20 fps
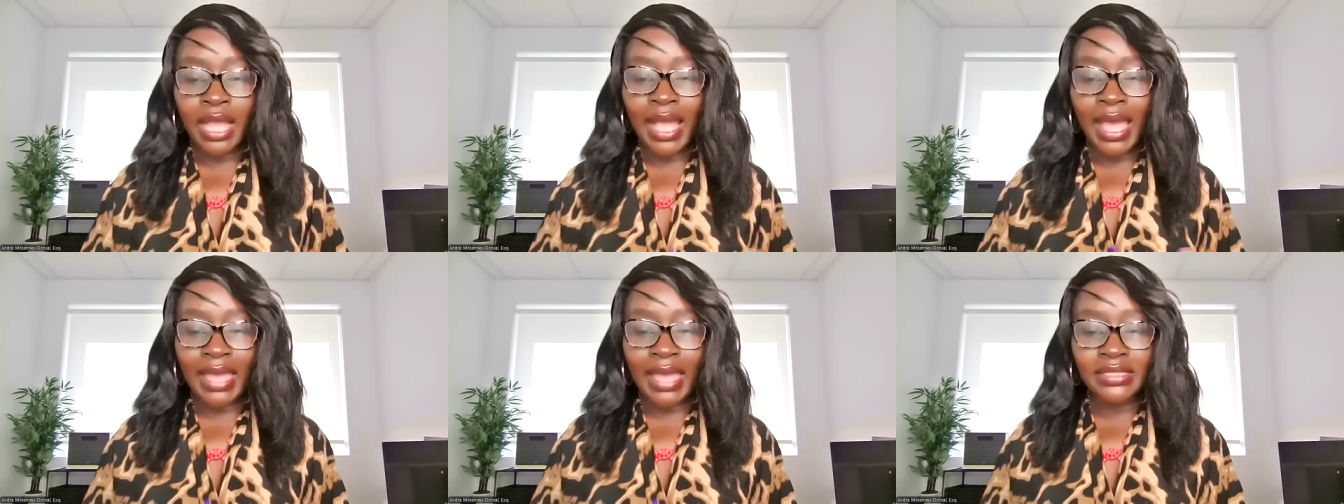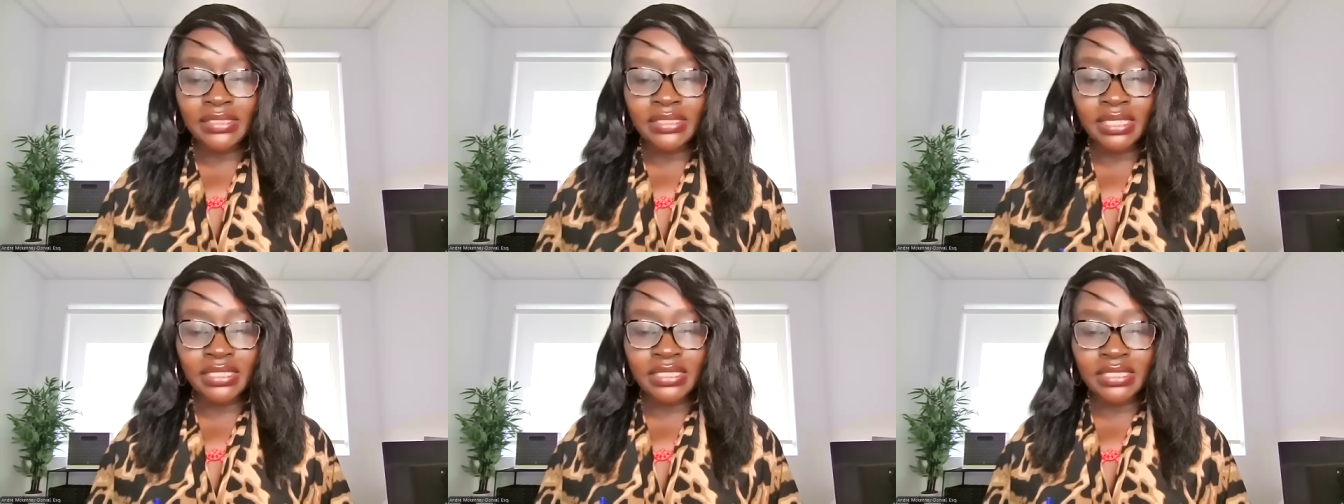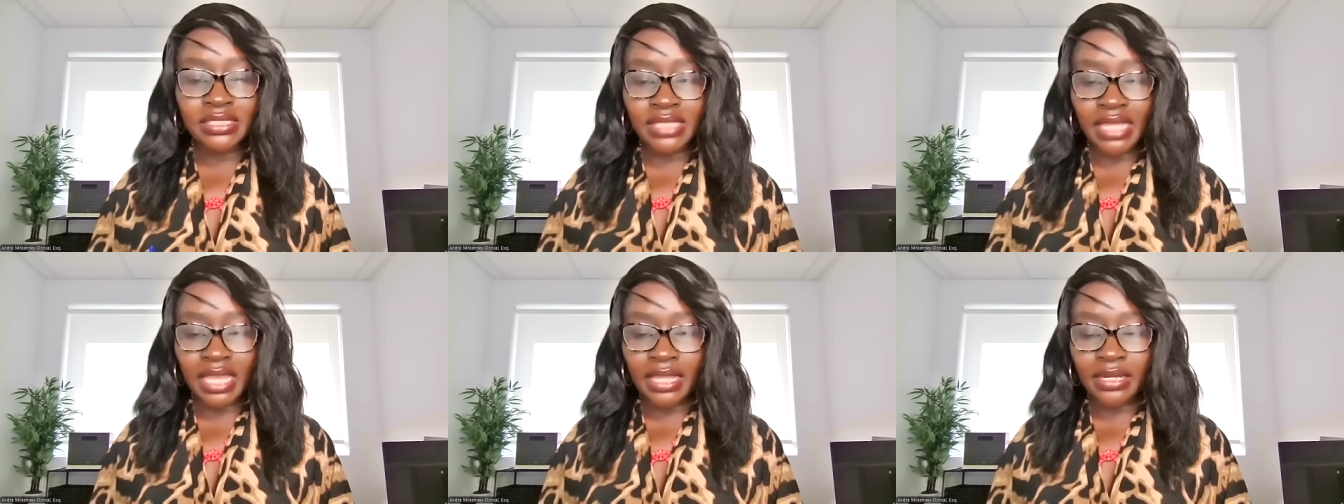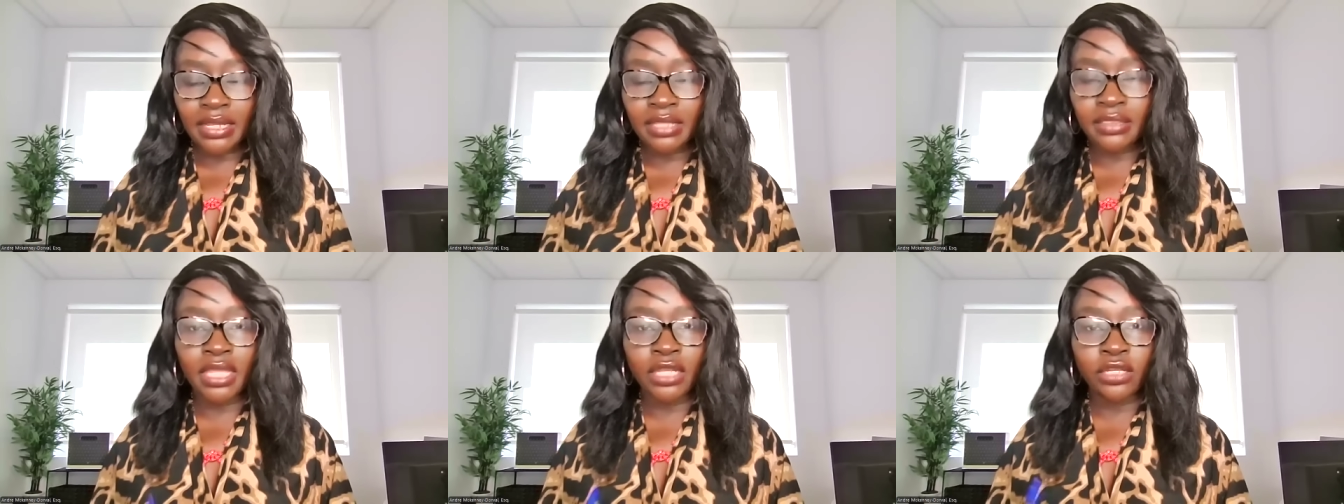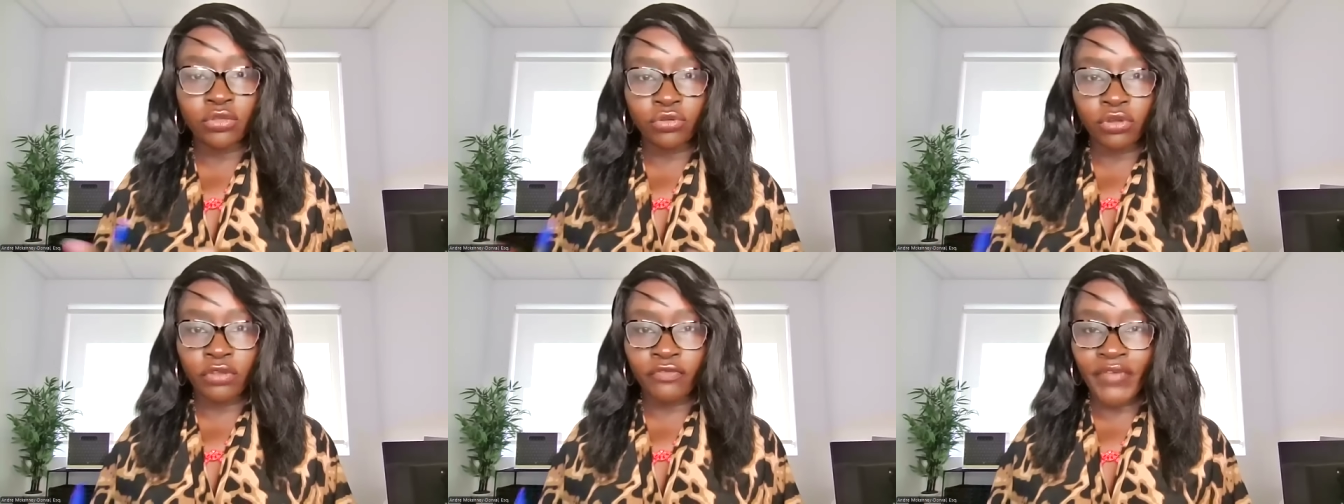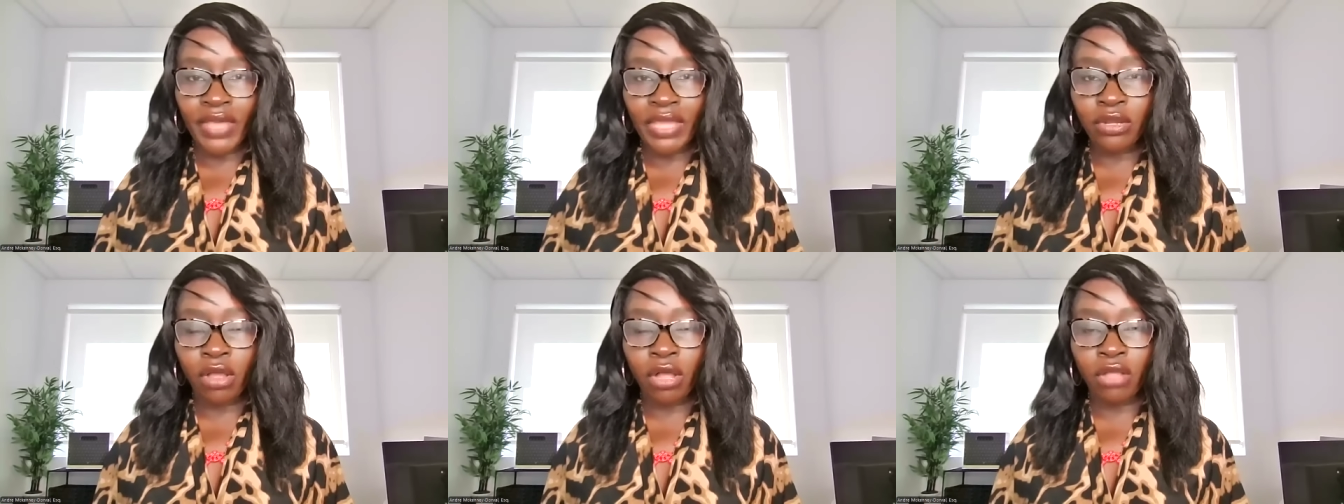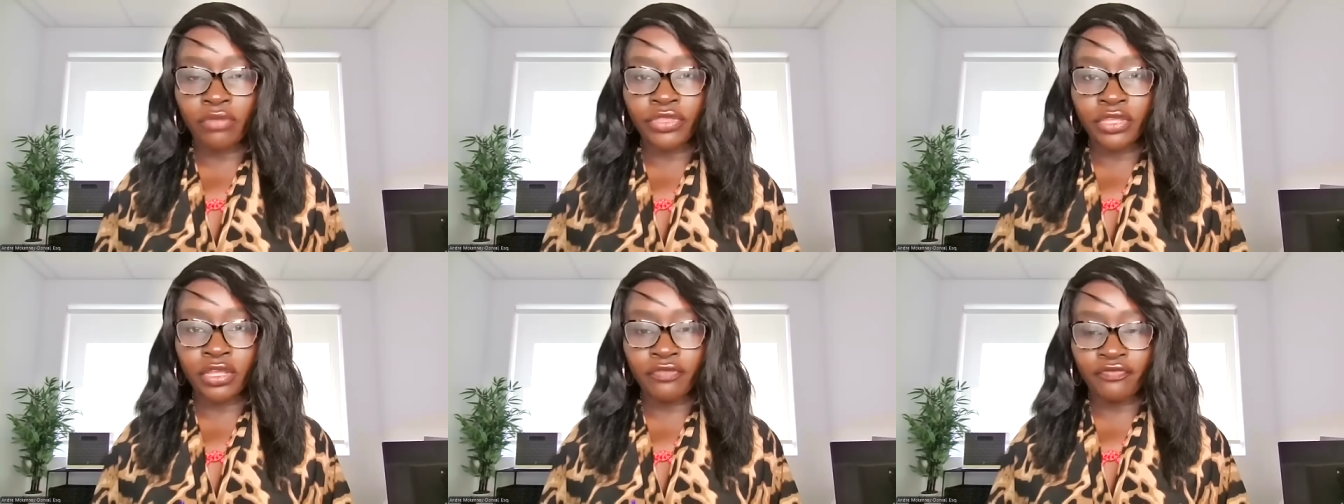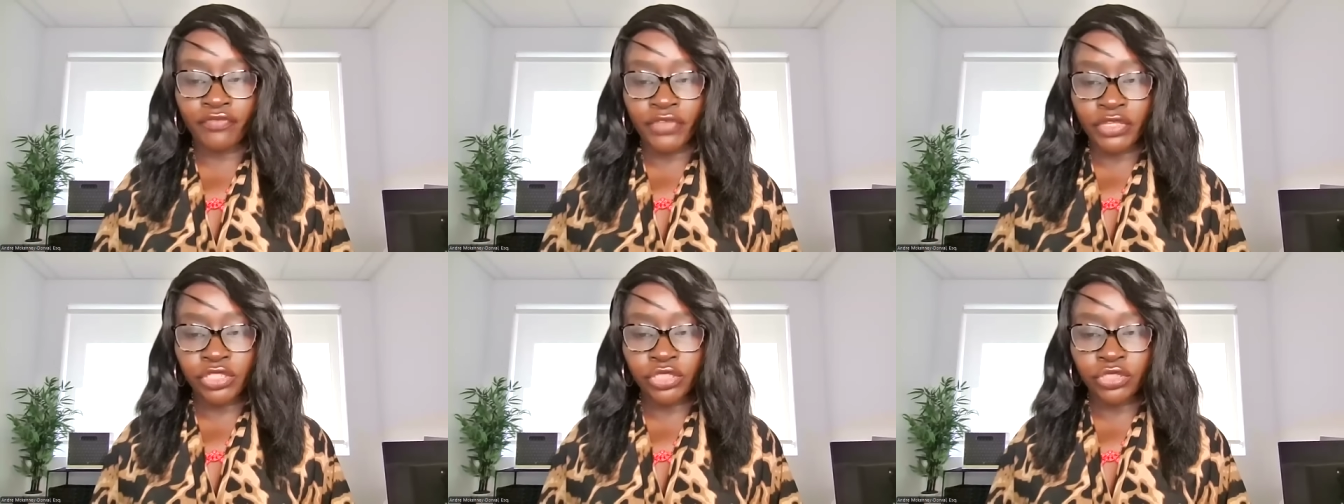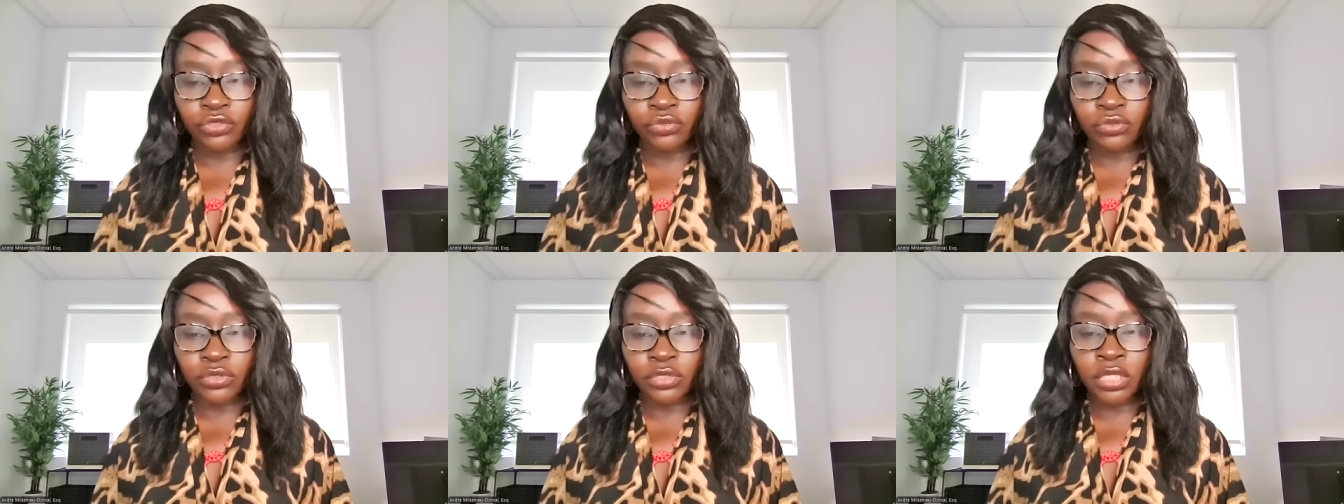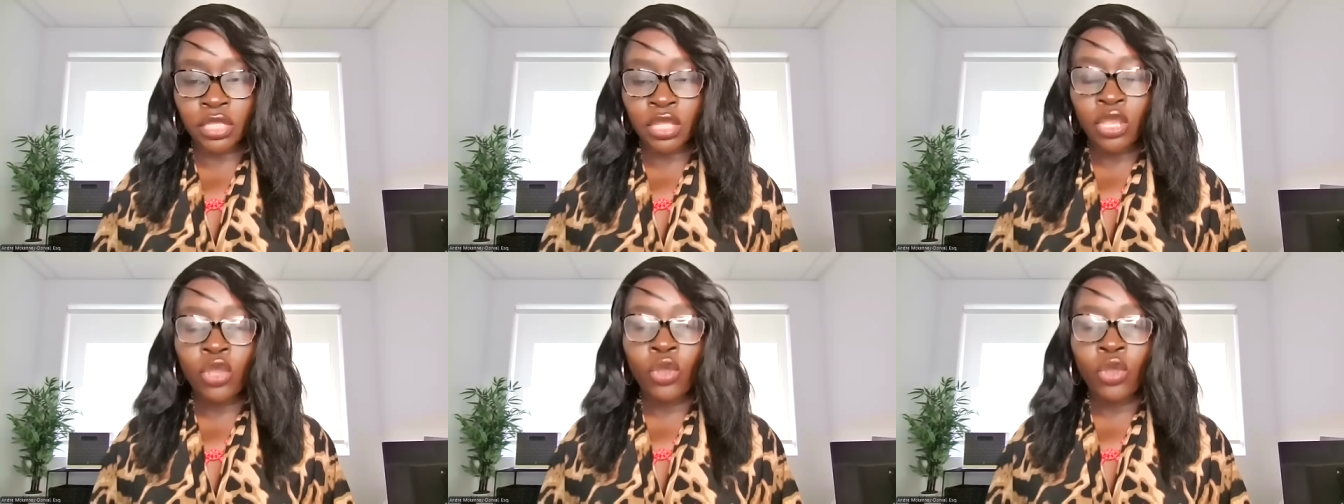ICE has stated they notified all the officials.